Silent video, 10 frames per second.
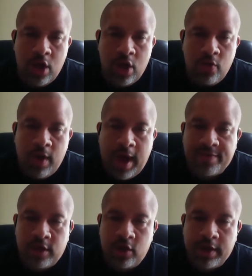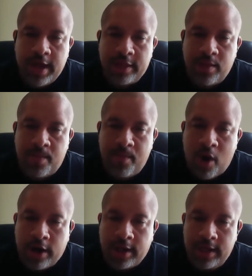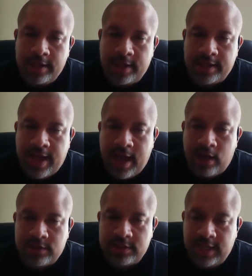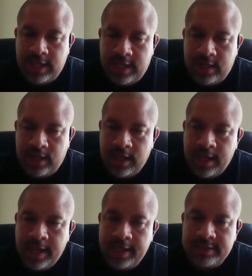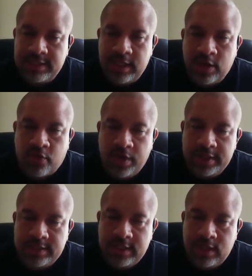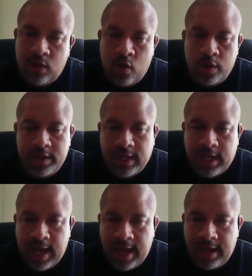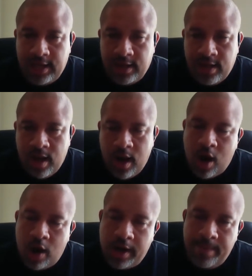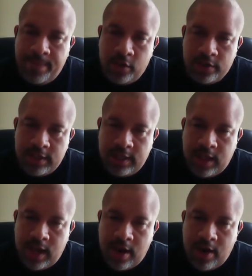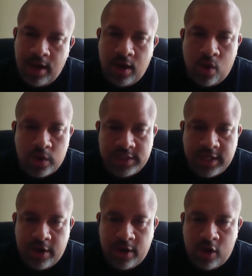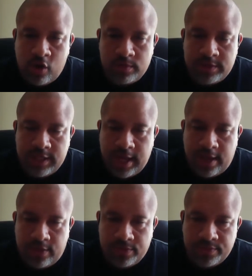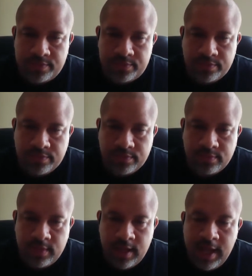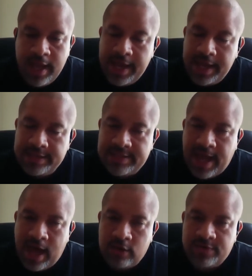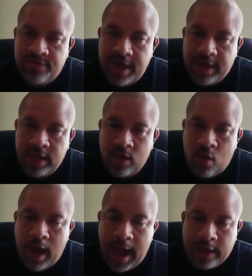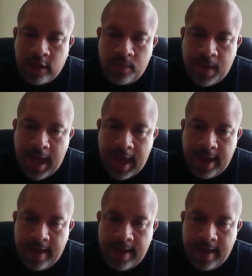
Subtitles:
You have to look at the market that the house is in. Is it increasing or declining? Are they building in the area or tearing homes down? Is the house vacant or occupied?